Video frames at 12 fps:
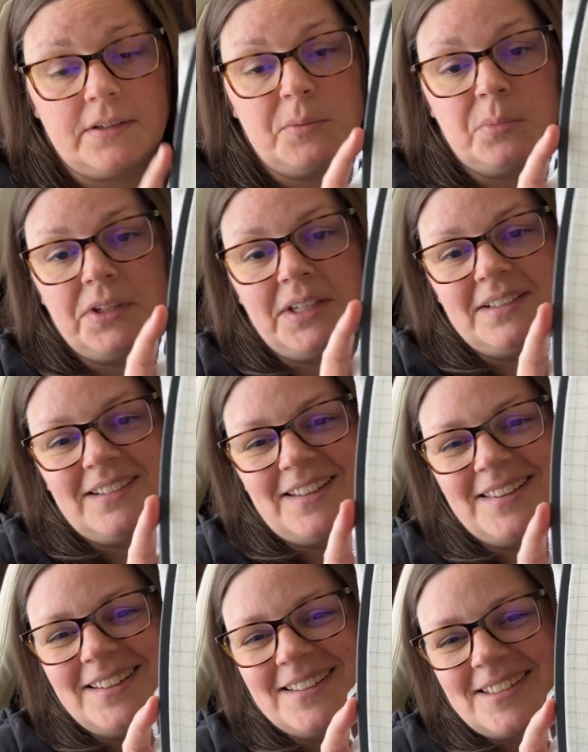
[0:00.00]
complete on
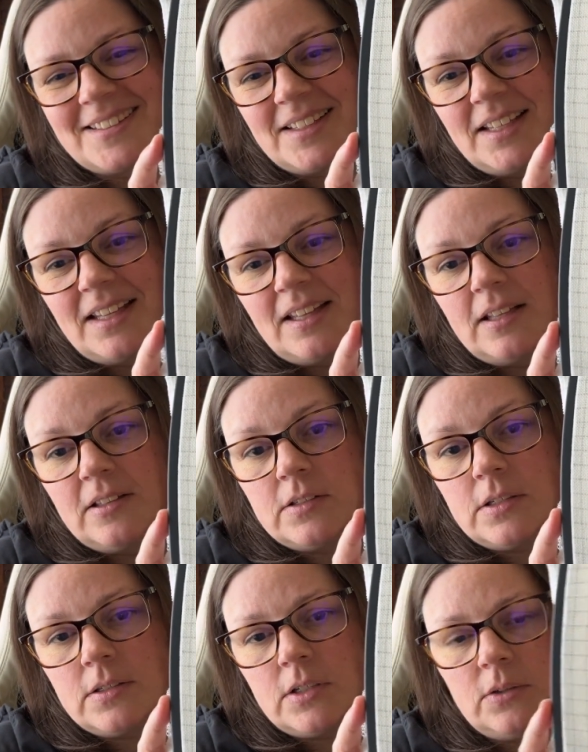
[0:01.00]
this. This
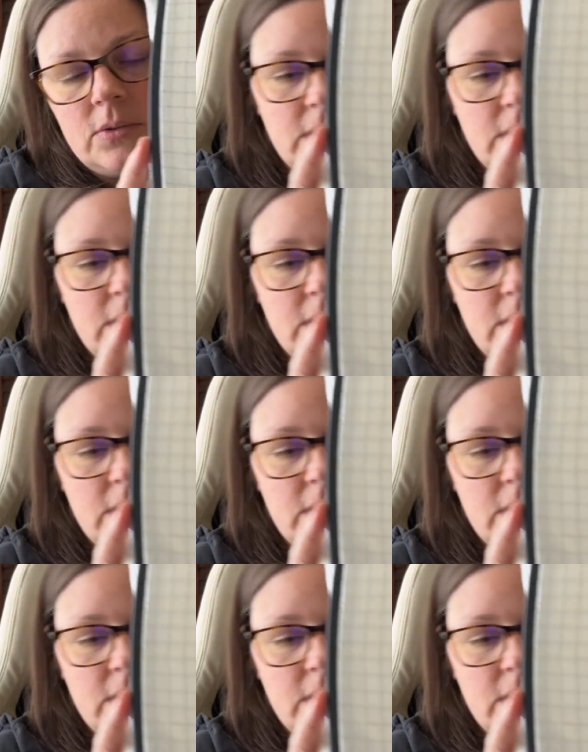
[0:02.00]
is huge.